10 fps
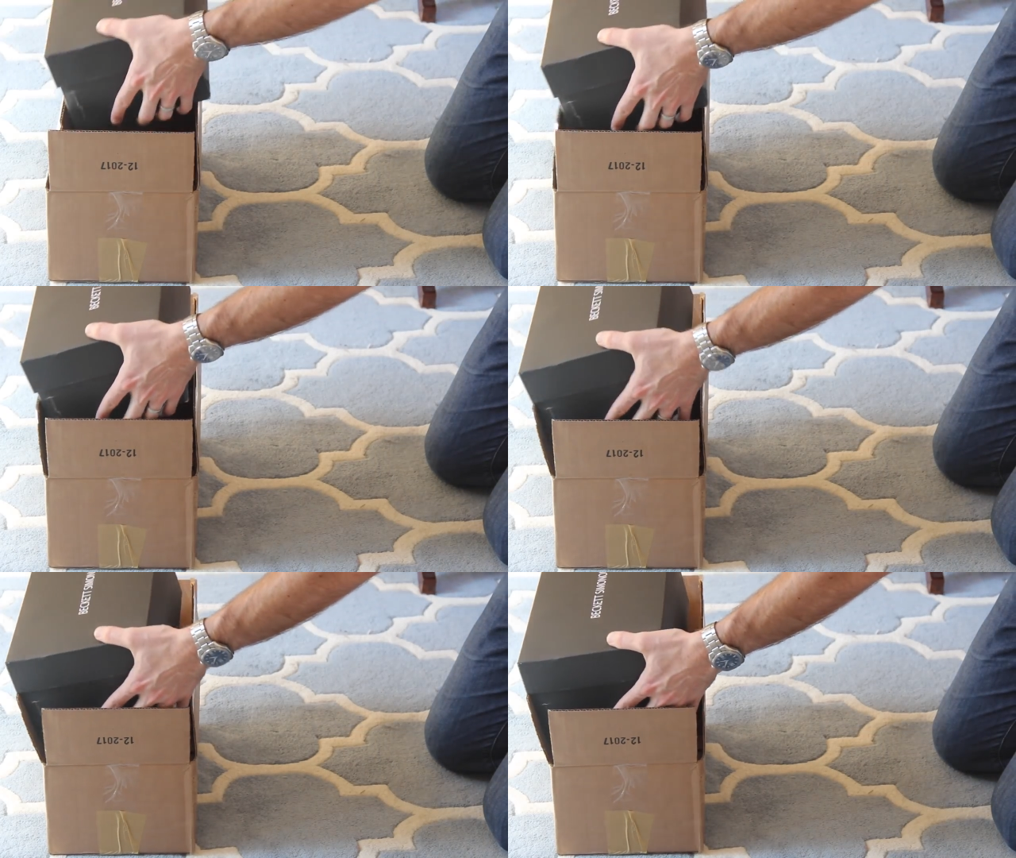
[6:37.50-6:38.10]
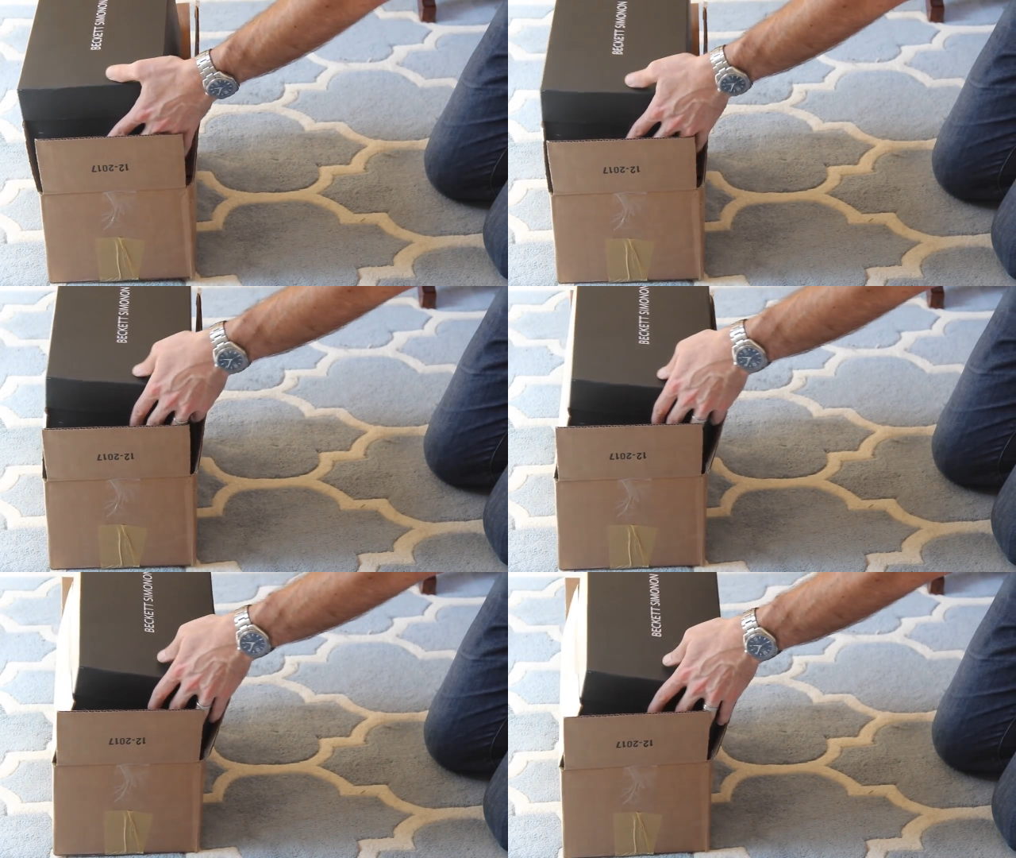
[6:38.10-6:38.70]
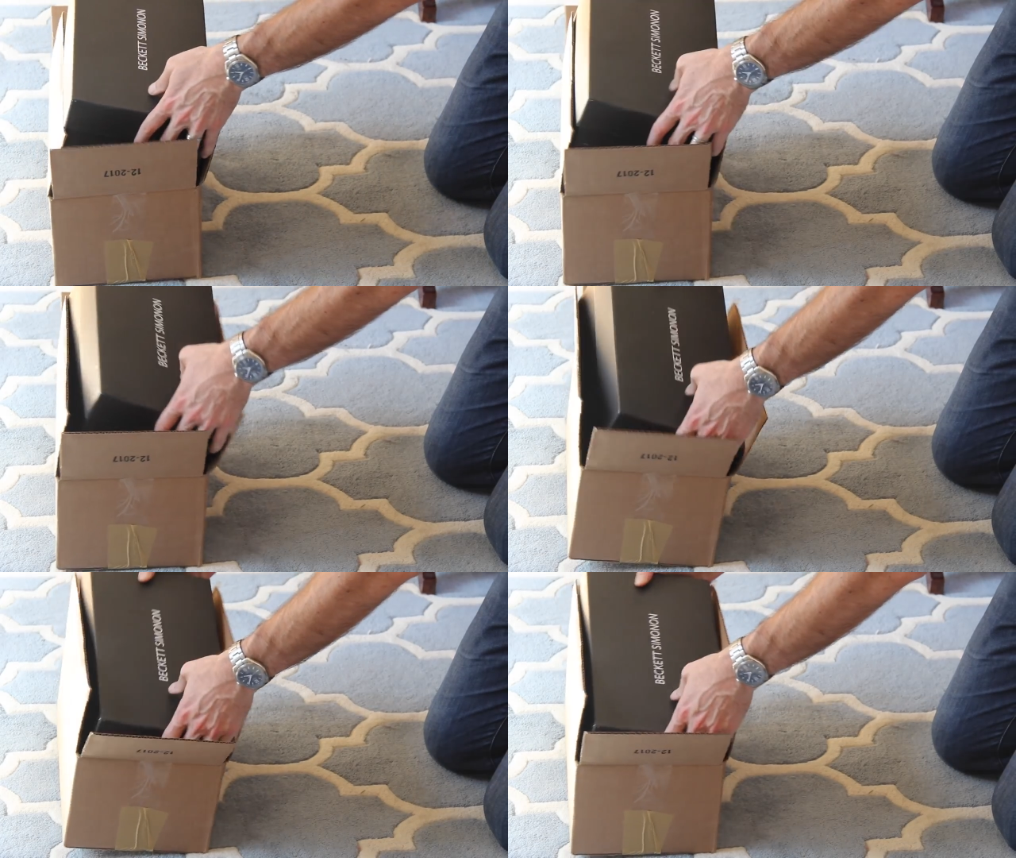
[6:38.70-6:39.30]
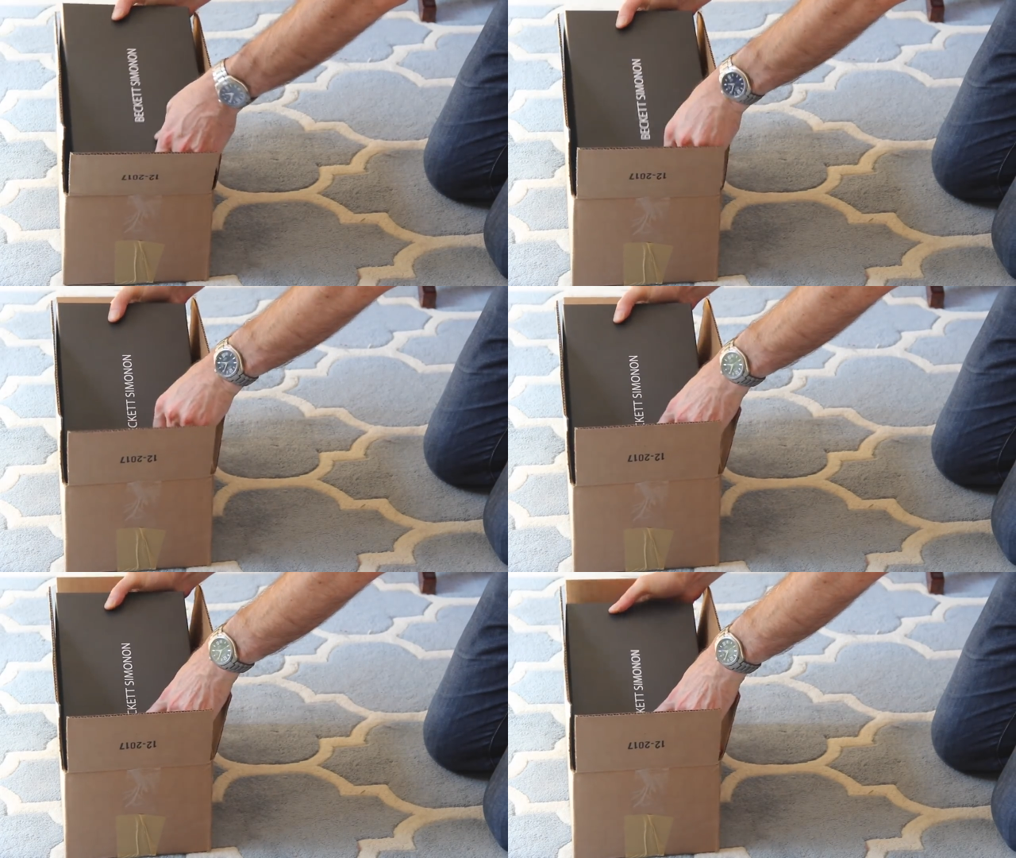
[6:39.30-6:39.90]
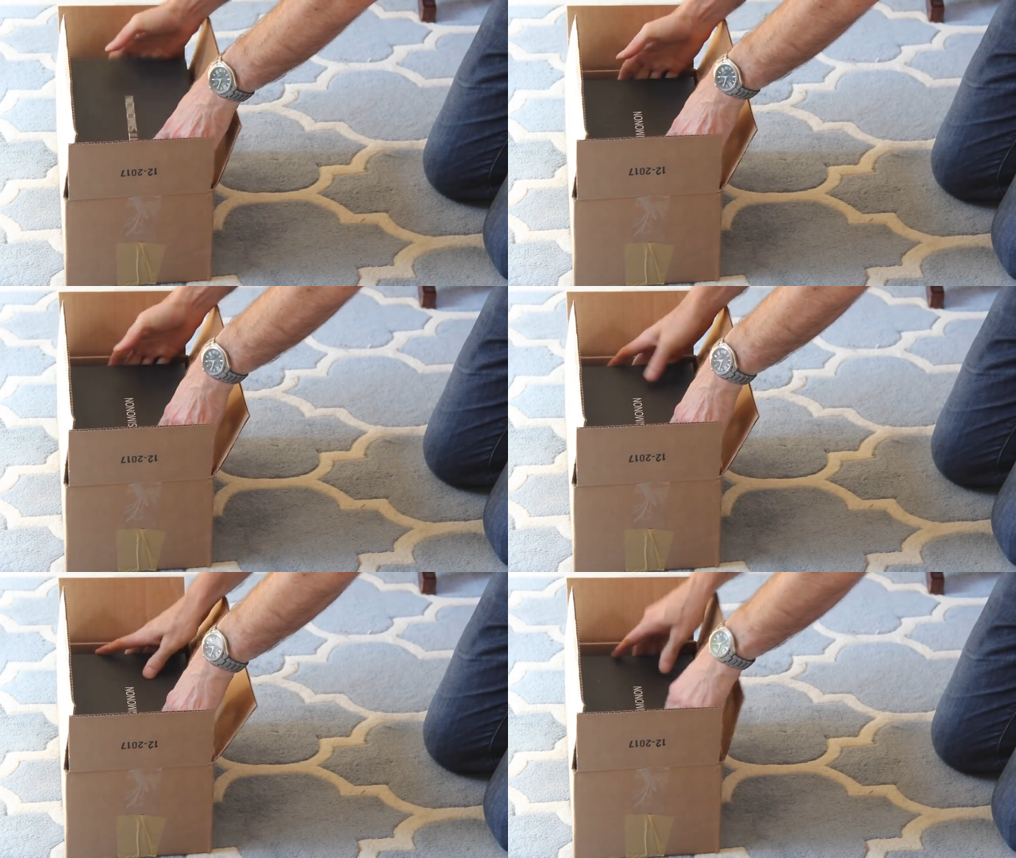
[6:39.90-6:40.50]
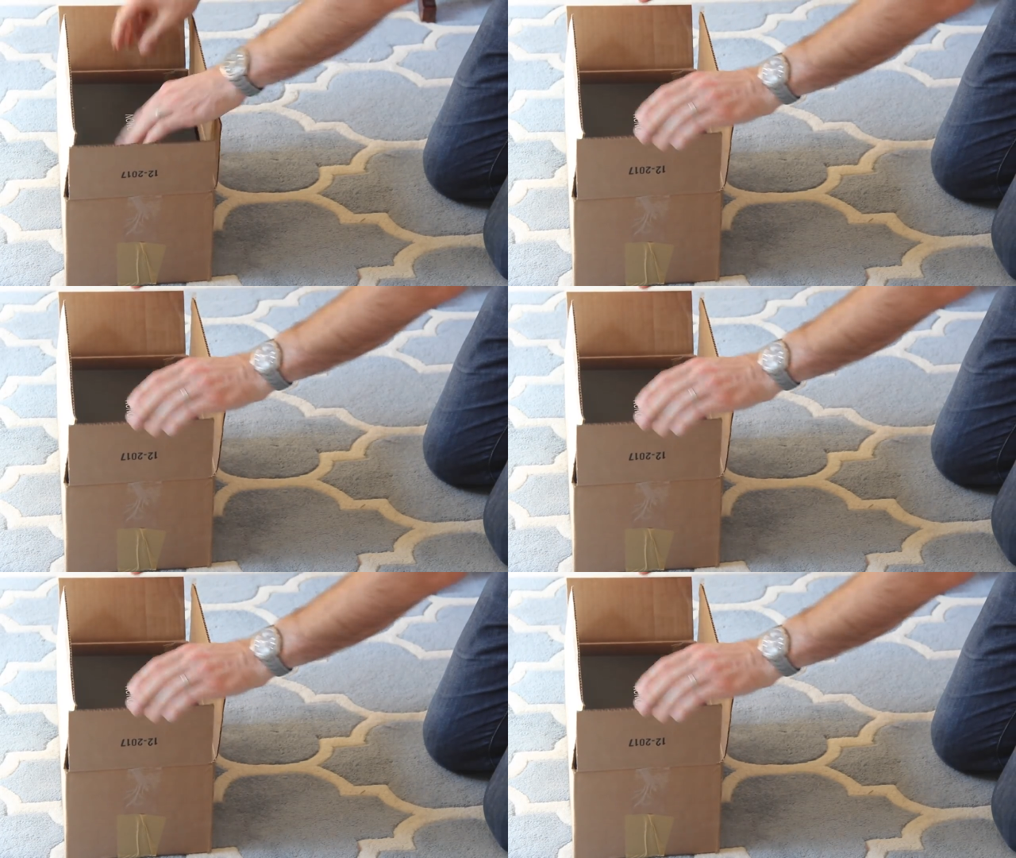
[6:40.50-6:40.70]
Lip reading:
[unreadable: no face in view]